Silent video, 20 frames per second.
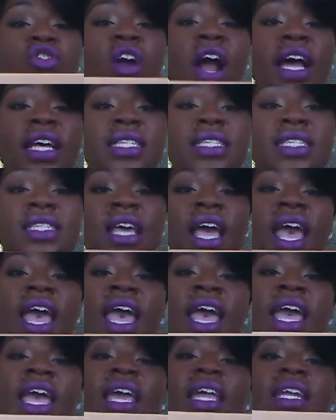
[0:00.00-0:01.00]
Trust.
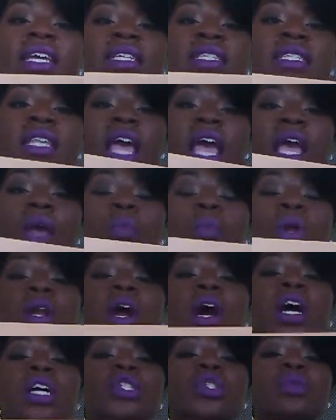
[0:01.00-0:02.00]
It is a
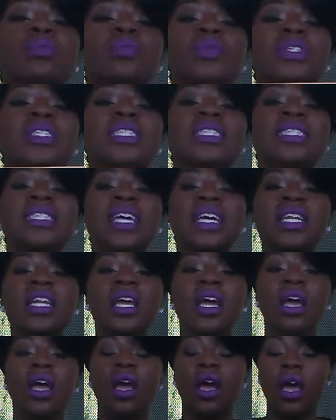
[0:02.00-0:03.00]

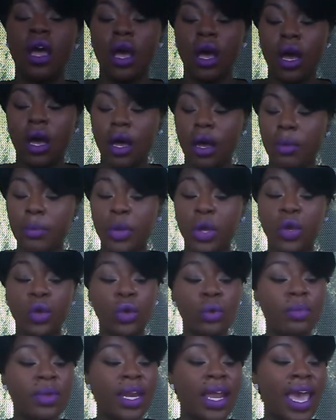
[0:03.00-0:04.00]
100%
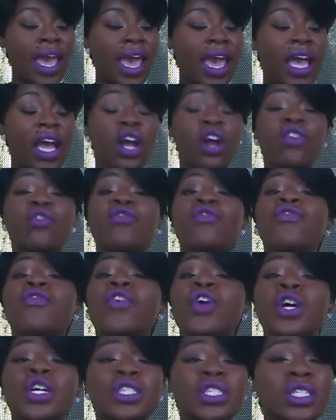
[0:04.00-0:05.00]
human hair
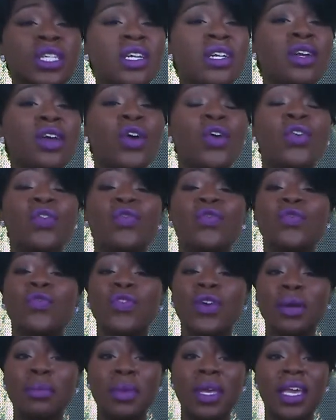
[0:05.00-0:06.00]
virgin
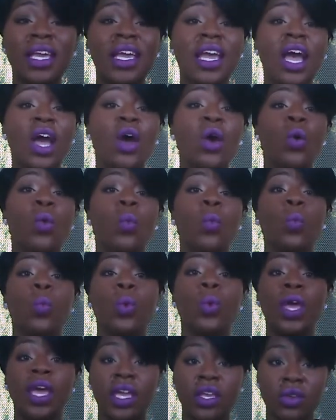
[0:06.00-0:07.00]
Remy
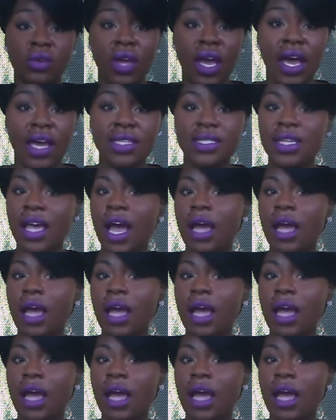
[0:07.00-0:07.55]
wig, you guys.